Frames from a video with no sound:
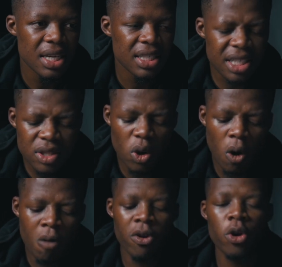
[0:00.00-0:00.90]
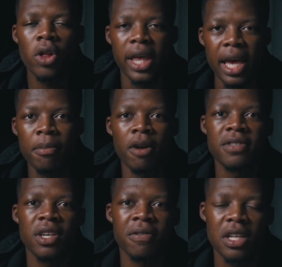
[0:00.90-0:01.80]
just overall game of
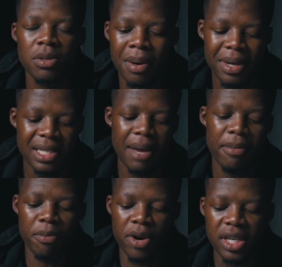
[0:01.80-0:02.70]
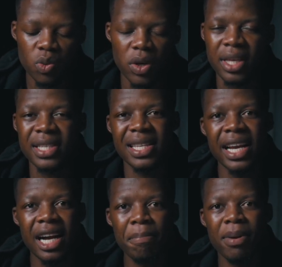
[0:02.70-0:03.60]
Tshegofatso Mabasa, I'm impressed with. His
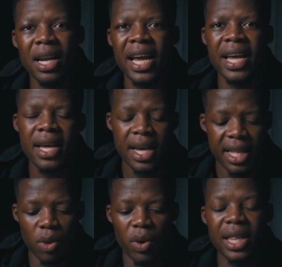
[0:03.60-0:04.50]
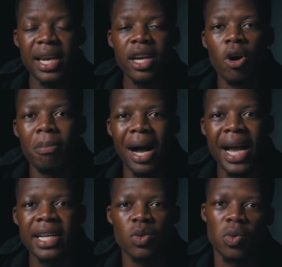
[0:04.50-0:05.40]
link-up play, the way that he
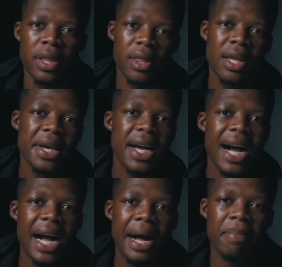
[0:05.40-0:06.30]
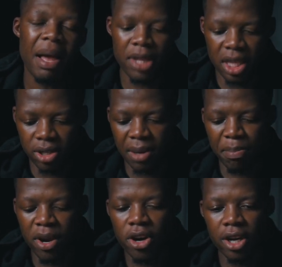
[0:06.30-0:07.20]
combines with... there was a
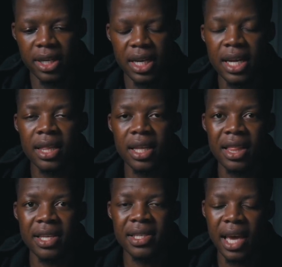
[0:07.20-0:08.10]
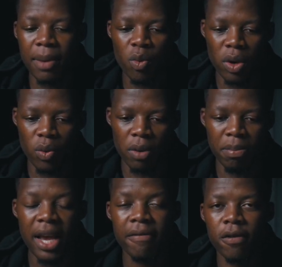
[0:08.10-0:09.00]
period in this game where we were
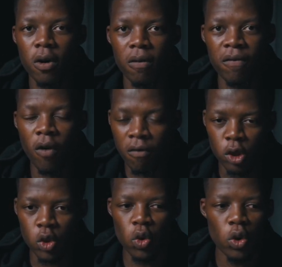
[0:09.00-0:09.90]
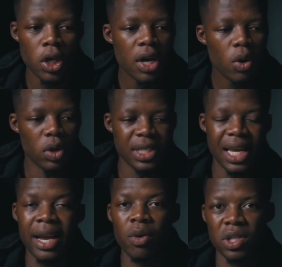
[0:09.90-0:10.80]
playing 4-4-2, where
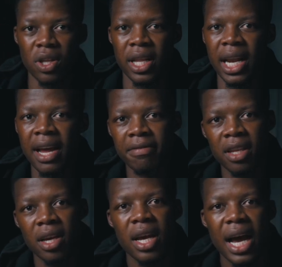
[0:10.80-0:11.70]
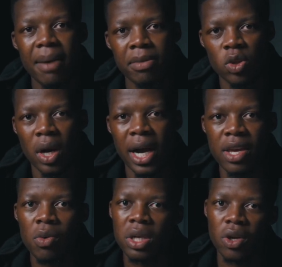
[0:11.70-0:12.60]
Saleng was on the left,
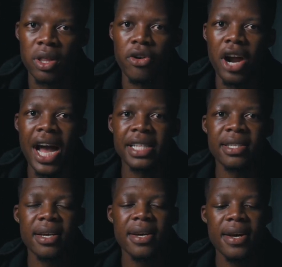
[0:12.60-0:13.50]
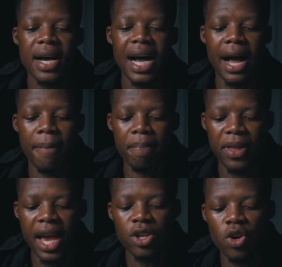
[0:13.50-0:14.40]
Maswanganyi was on the right,
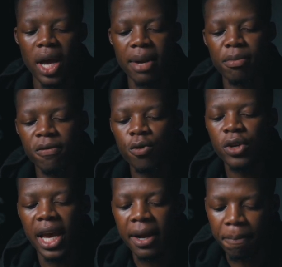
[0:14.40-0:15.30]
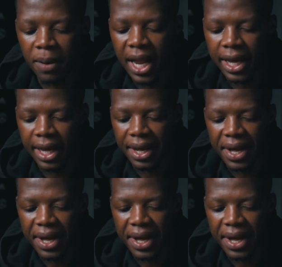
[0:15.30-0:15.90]
and you had Mufukeng playing